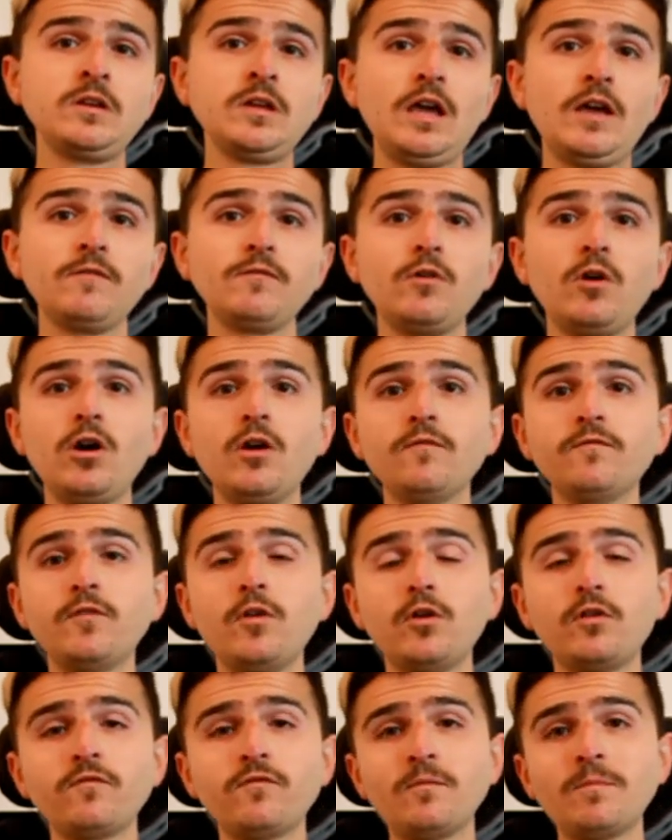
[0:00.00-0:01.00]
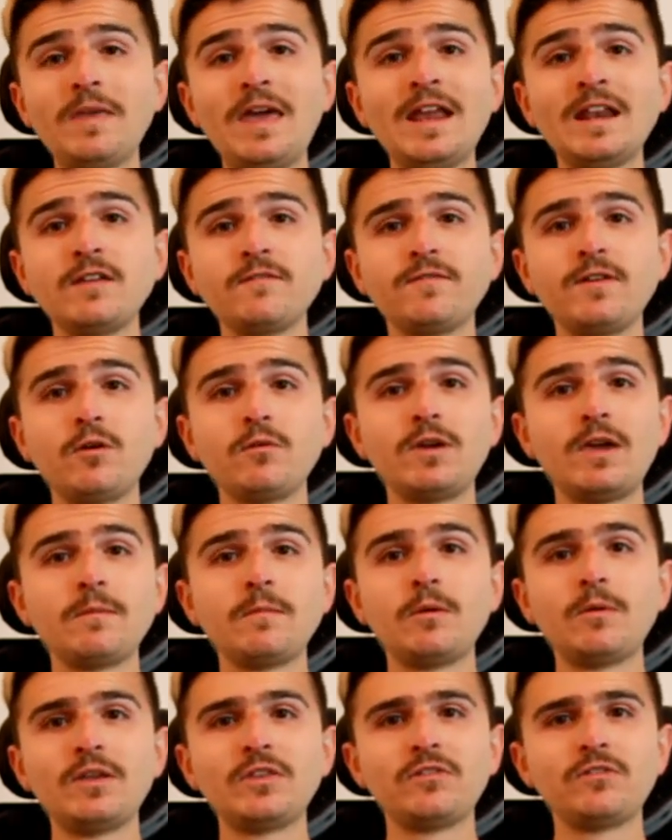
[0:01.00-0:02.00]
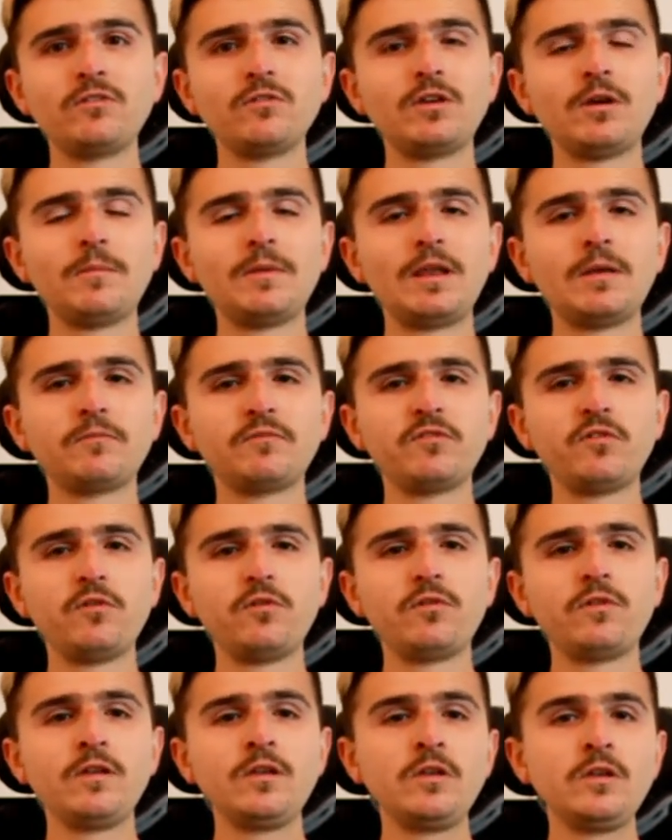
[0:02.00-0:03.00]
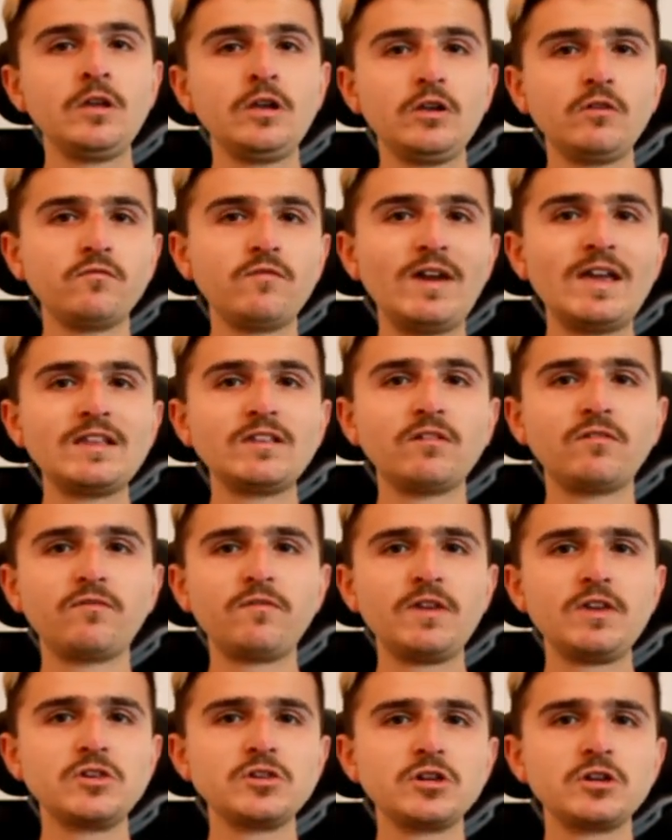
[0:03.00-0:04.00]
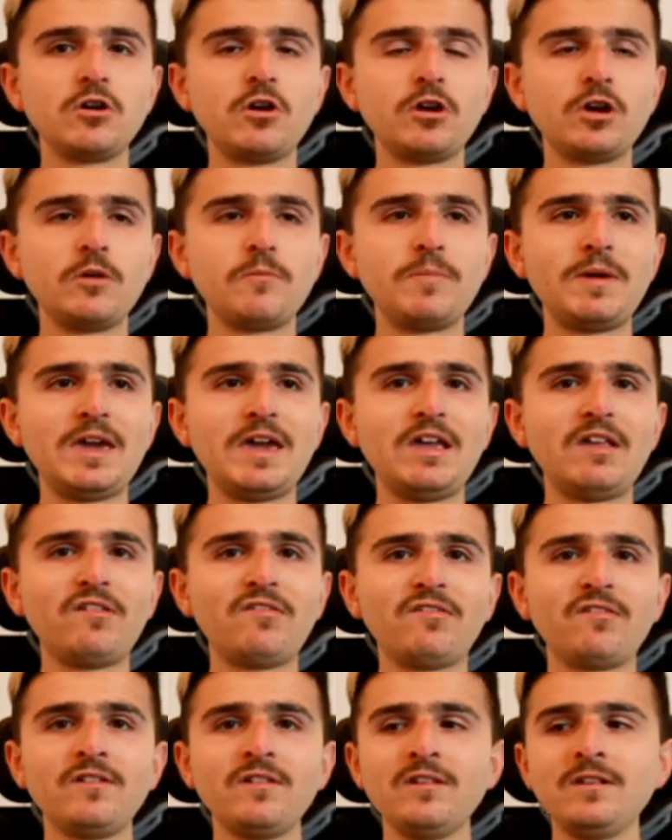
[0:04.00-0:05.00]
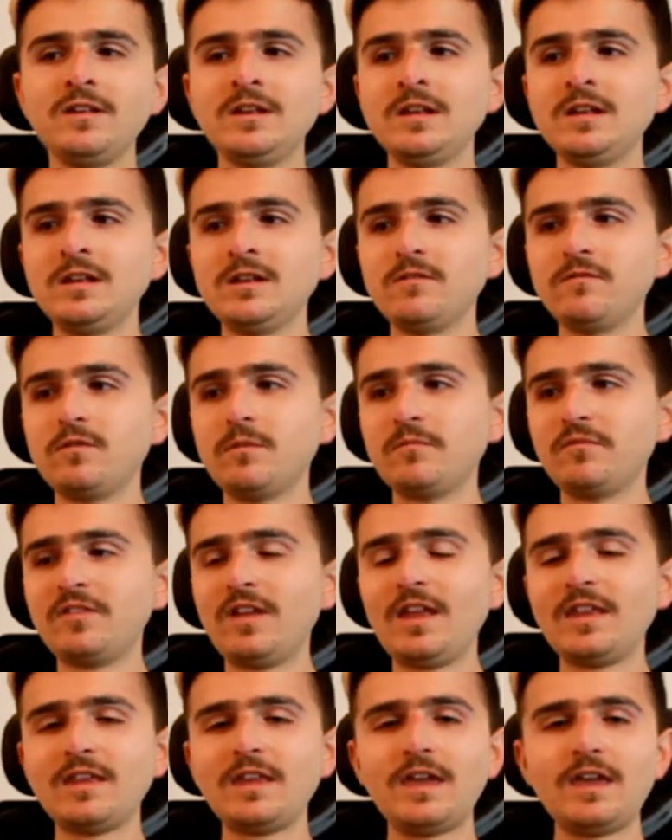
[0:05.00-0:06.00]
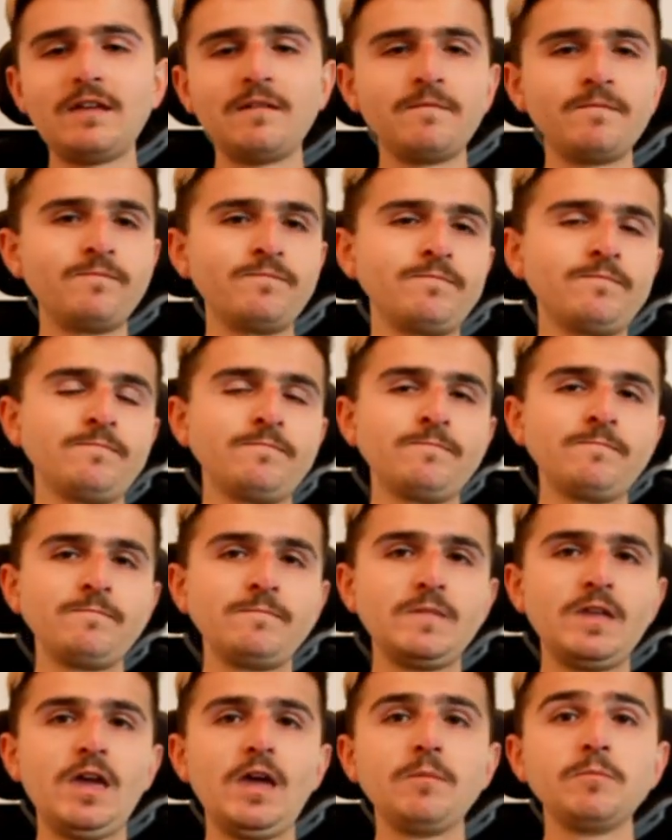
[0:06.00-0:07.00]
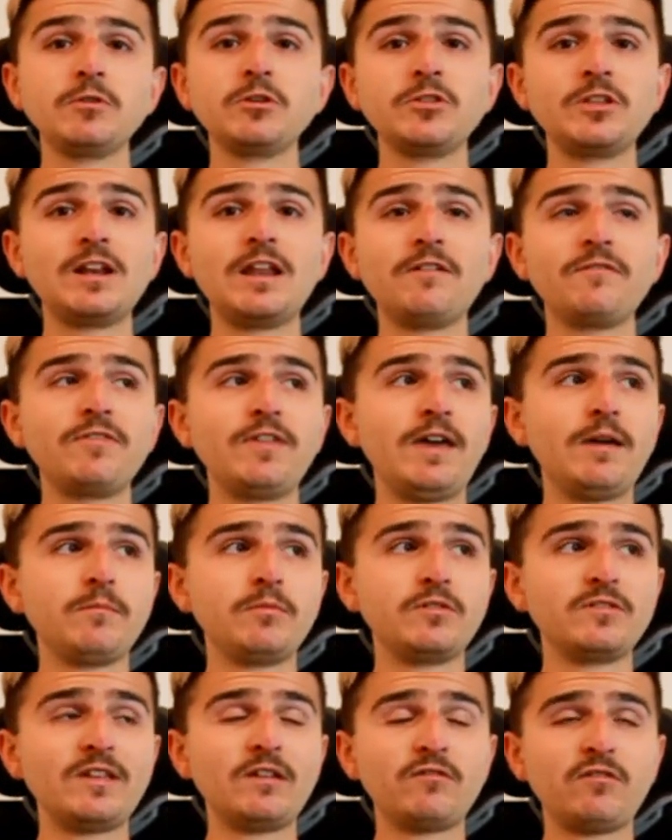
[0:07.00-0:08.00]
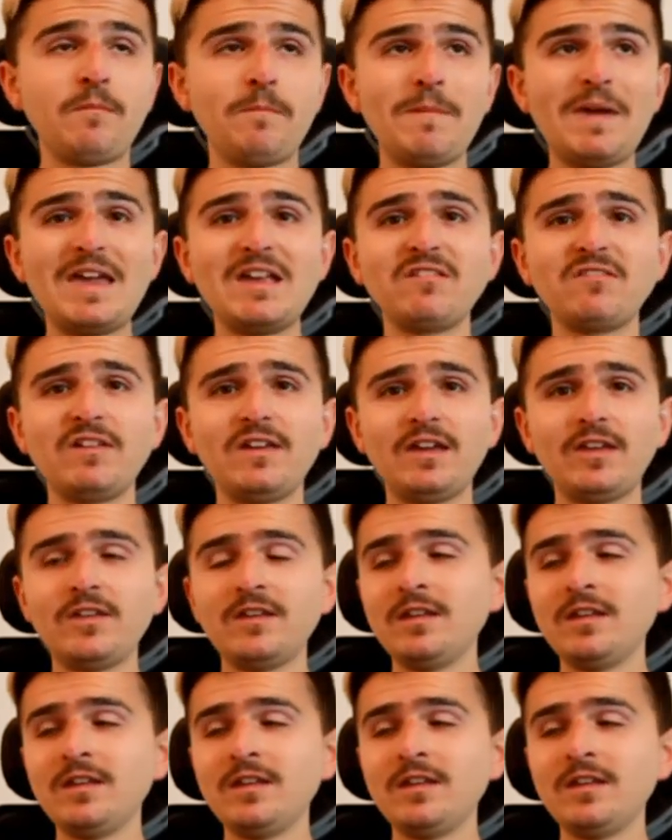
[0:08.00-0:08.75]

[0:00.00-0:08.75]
I've got a vlog from the NFL game I went to coming up soon. Raiders v Chicago Bears from Sunday. You're going to love that because that was amazing.